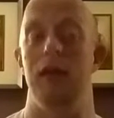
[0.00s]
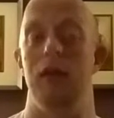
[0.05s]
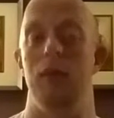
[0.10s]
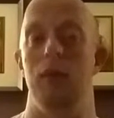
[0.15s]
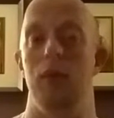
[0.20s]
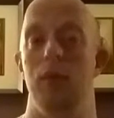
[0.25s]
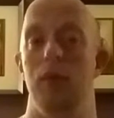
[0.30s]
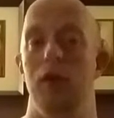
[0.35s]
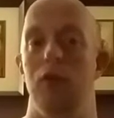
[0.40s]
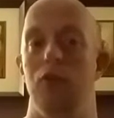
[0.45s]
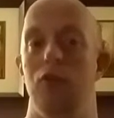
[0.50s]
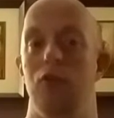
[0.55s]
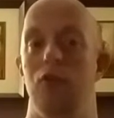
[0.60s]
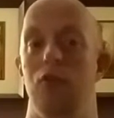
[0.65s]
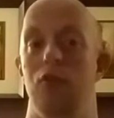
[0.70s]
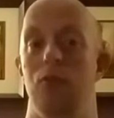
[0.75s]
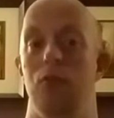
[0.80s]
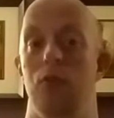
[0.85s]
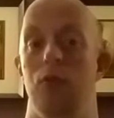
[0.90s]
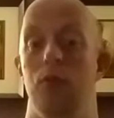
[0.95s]
uh, my
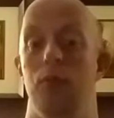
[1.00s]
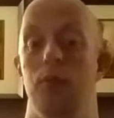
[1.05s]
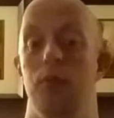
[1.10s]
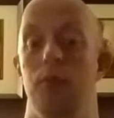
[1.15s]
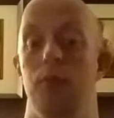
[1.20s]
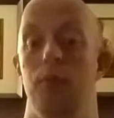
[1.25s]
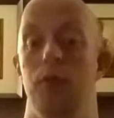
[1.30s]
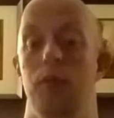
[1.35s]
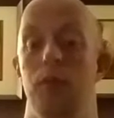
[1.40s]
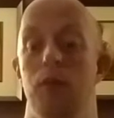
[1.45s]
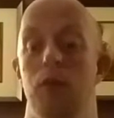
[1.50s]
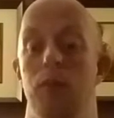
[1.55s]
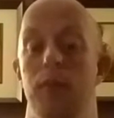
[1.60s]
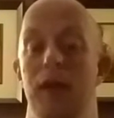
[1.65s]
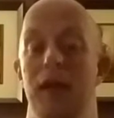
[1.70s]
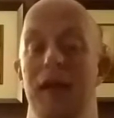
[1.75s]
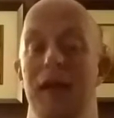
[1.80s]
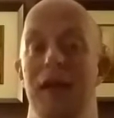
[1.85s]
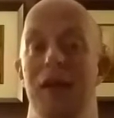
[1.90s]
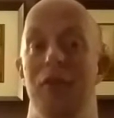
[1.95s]
prosthetist more put more
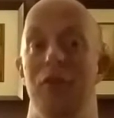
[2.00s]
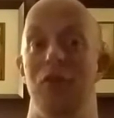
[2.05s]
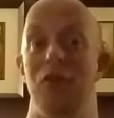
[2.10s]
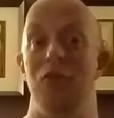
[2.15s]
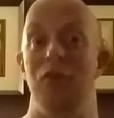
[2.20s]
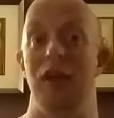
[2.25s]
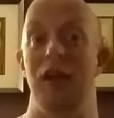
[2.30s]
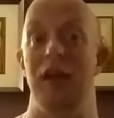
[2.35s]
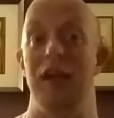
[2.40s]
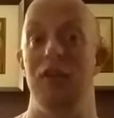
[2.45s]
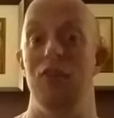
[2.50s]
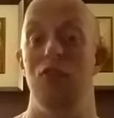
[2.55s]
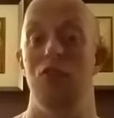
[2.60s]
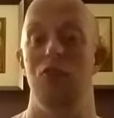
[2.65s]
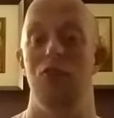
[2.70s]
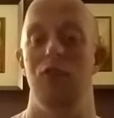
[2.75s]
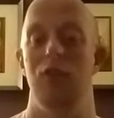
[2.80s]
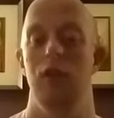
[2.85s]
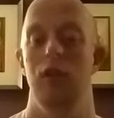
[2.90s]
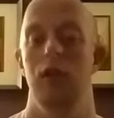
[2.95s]
padding on the
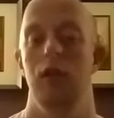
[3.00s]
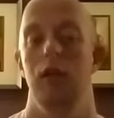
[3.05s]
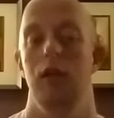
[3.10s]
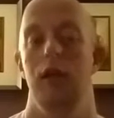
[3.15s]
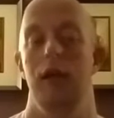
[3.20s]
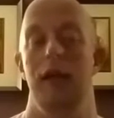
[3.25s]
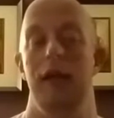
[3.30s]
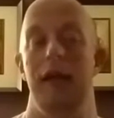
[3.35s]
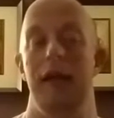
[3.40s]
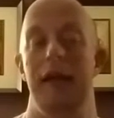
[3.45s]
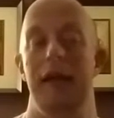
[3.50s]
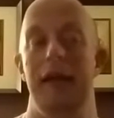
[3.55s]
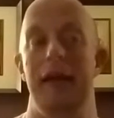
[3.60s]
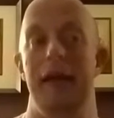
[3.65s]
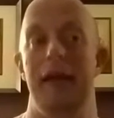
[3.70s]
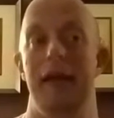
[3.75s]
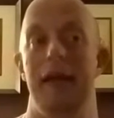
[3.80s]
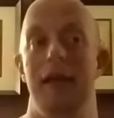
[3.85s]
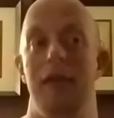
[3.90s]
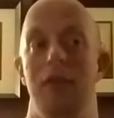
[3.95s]
sides.
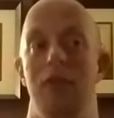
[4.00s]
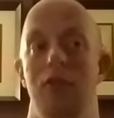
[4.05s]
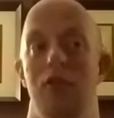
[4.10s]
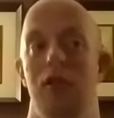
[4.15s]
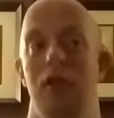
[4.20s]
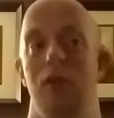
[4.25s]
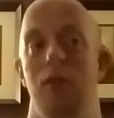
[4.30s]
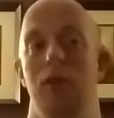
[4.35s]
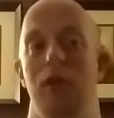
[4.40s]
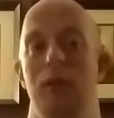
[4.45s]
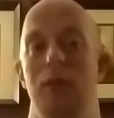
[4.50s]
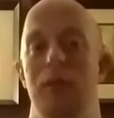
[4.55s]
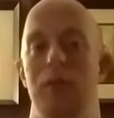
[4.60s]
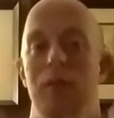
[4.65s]
And uh, what I